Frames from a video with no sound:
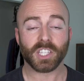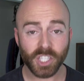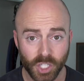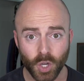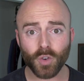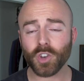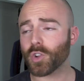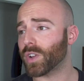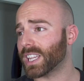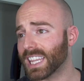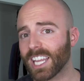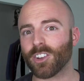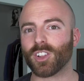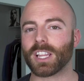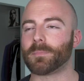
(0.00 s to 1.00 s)
Soon you could
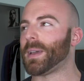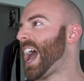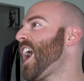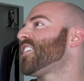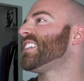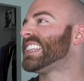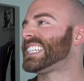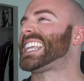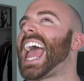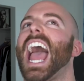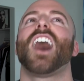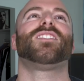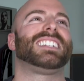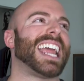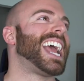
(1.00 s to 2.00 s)
literally be out on the
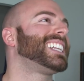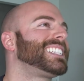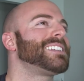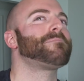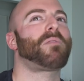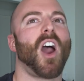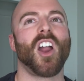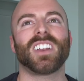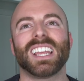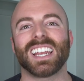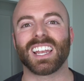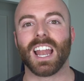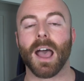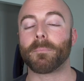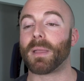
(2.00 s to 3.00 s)
town dancing,
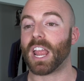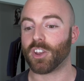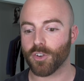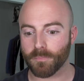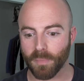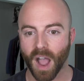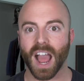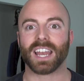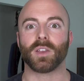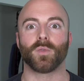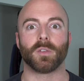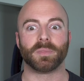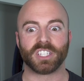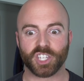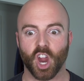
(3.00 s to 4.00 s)
partying it up, and your body
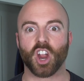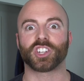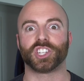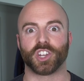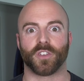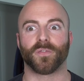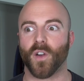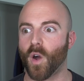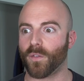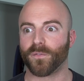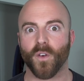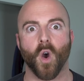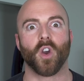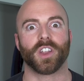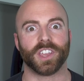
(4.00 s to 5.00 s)
will be charging your phone
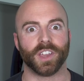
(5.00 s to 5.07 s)
for